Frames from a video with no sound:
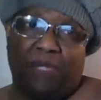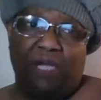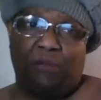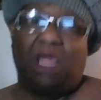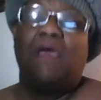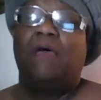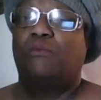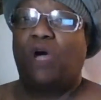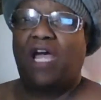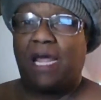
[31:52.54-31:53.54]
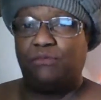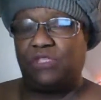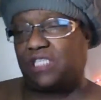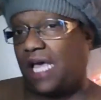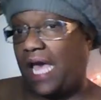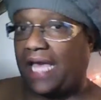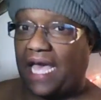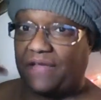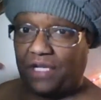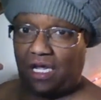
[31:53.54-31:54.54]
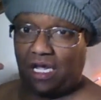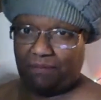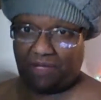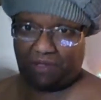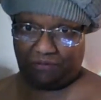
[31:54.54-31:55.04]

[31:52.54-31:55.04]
But anyway, what happened was I got the